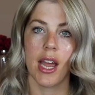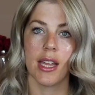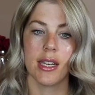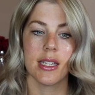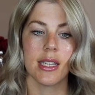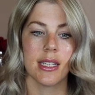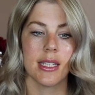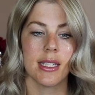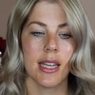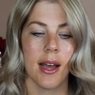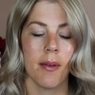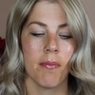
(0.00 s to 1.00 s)
and
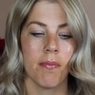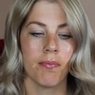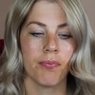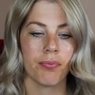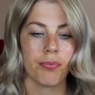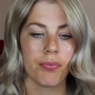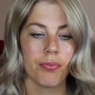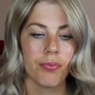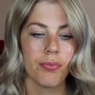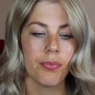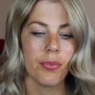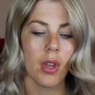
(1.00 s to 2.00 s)
it's um,
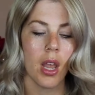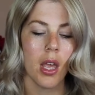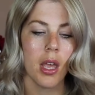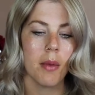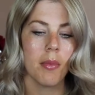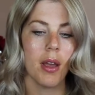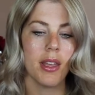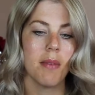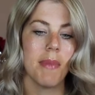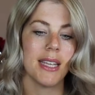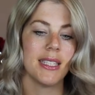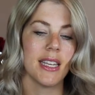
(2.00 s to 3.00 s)
probably the
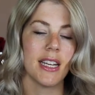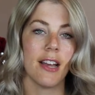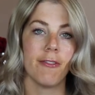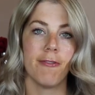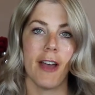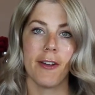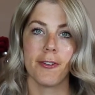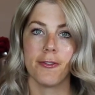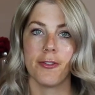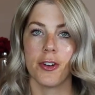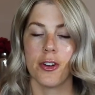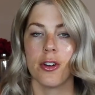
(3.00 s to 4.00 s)
best thing I've found
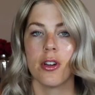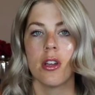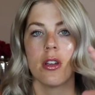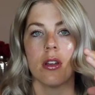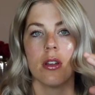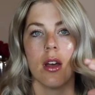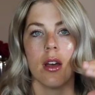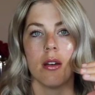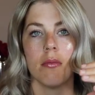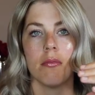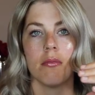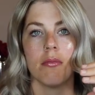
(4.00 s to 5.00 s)
for
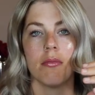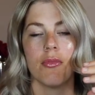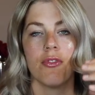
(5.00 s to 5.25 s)
um,